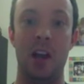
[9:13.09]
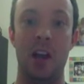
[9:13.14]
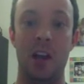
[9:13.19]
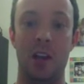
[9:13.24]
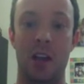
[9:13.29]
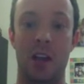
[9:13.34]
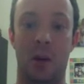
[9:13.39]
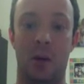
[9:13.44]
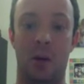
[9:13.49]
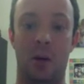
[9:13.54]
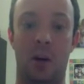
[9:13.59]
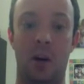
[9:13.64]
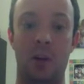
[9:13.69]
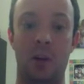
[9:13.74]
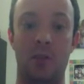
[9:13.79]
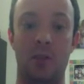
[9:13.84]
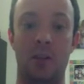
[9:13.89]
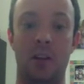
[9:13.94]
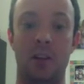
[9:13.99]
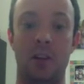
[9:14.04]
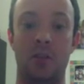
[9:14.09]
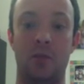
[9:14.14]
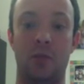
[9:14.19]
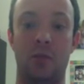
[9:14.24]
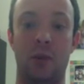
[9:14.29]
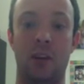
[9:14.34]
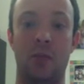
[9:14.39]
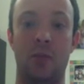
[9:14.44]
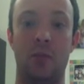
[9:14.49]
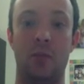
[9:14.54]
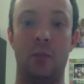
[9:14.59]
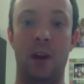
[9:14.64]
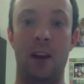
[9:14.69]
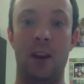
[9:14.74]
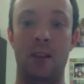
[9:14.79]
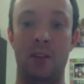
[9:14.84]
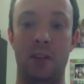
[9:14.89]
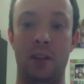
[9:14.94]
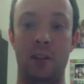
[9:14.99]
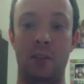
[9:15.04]
They are confident to write in
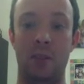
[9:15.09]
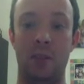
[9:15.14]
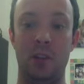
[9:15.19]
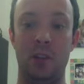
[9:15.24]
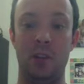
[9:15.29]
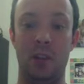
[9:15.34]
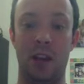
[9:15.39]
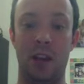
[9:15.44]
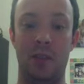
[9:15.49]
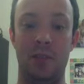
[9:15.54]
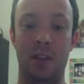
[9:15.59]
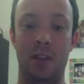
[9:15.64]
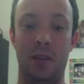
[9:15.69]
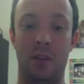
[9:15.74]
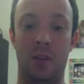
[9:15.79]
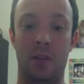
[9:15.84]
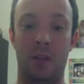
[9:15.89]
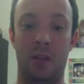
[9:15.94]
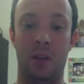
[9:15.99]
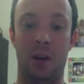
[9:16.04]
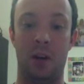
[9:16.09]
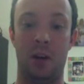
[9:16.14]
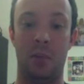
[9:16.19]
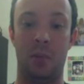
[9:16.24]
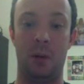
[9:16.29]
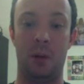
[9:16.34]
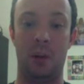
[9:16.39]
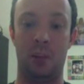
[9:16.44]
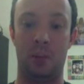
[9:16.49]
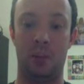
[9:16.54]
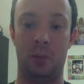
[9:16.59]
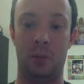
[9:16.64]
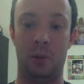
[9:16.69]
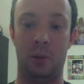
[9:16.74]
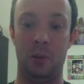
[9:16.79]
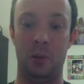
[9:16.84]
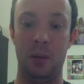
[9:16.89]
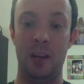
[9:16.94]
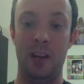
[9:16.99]
ways in which they have never thought possible.